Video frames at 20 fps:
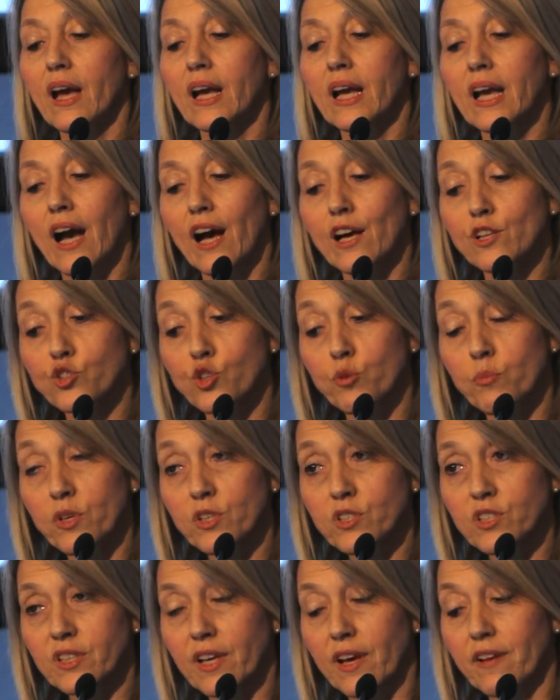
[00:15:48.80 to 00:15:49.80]

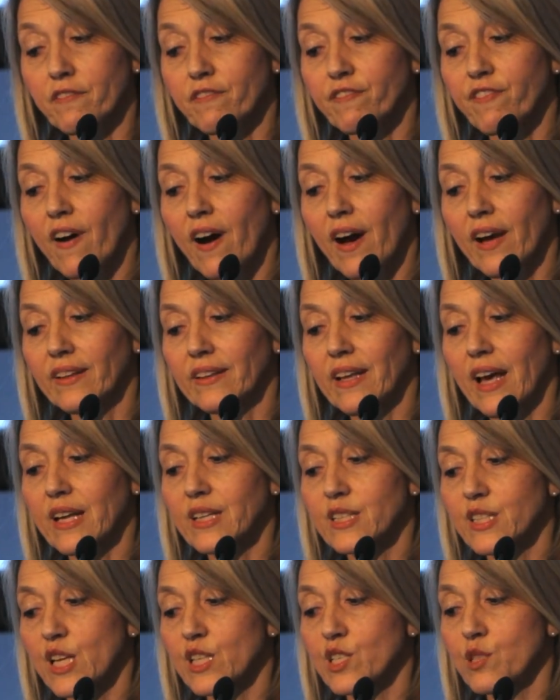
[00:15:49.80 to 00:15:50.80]
Customers can find
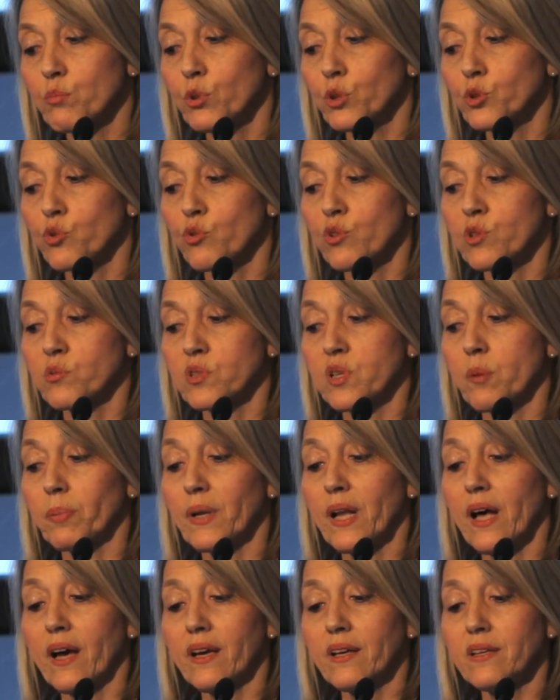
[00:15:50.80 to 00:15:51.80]
accessible tourism
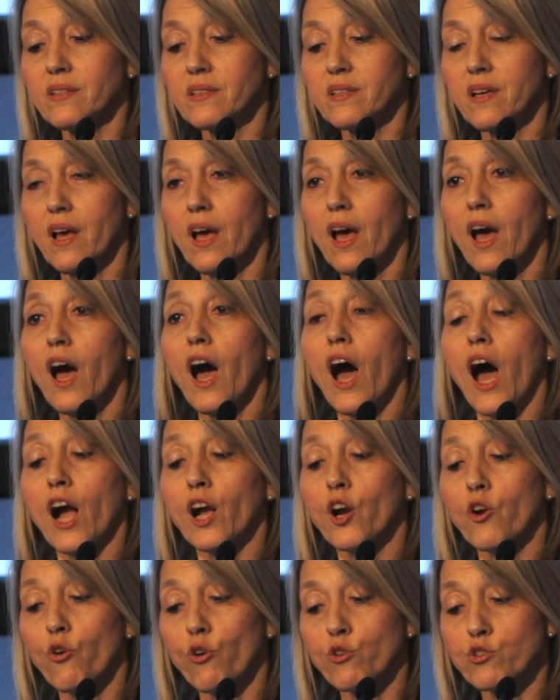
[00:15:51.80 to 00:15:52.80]
suppliers
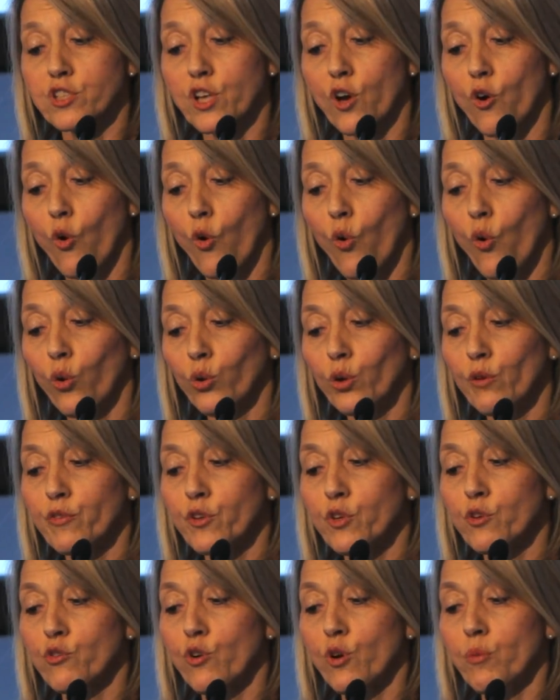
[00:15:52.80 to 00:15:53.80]
across the whole of
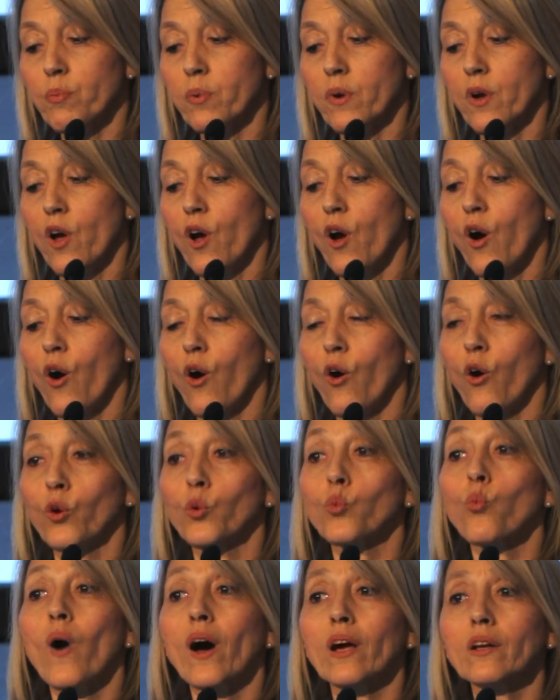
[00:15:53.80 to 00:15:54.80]
Europe
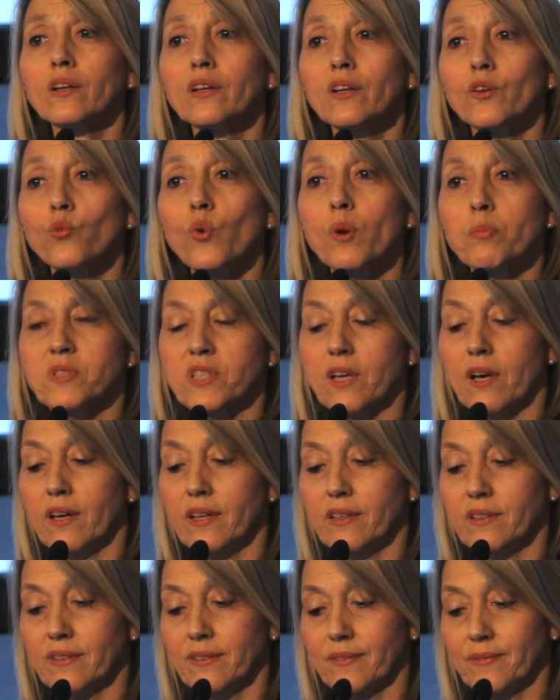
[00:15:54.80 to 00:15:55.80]
on one website.